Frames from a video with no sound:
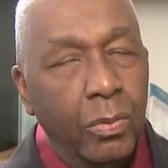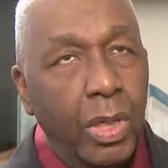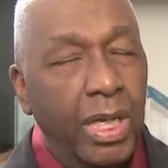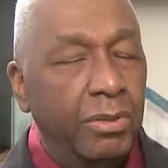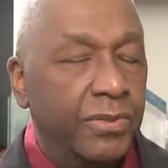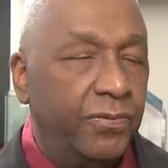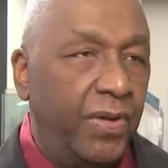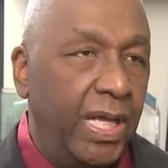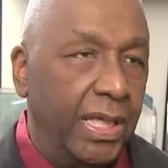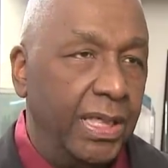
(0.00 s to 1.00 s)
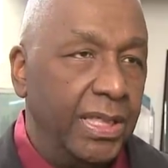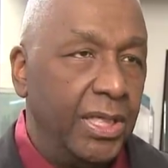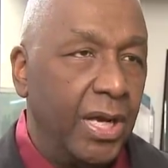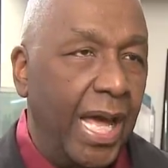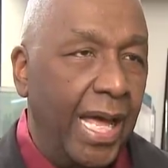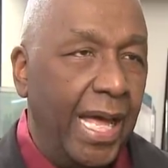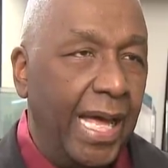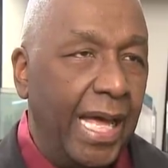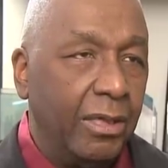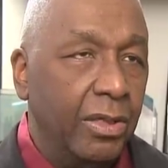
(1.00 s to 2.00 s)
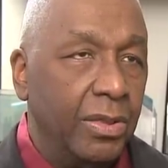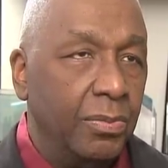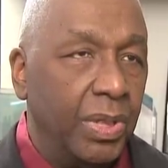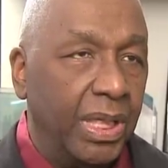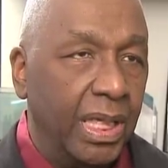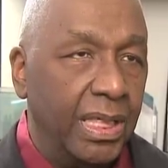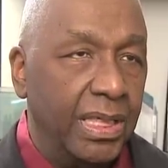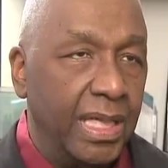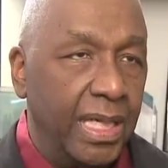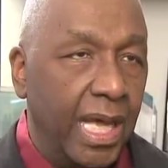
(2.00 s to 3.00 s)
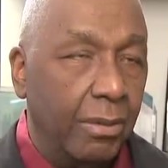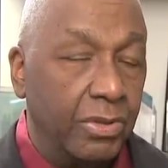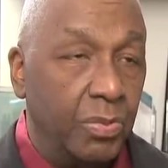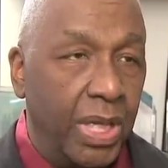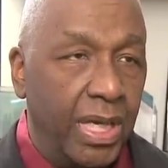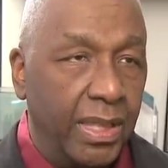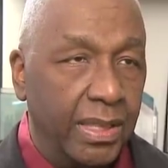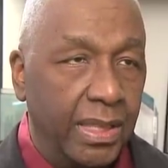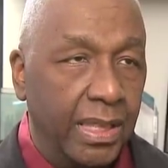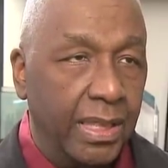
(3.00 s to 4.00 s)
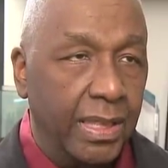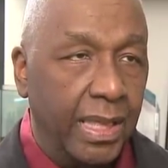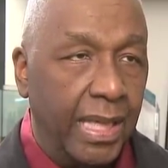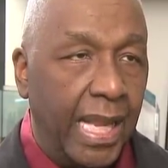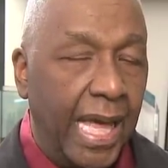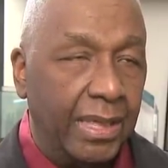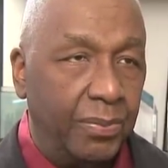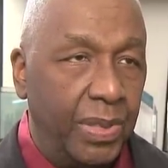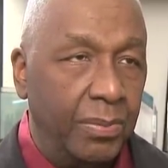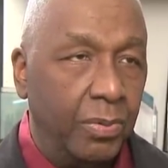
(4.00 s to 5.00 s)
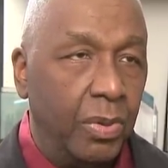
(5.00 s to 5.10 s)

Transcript: Well, it was fun. You know, I couldn't begin to tell you how it was made other than a lot of people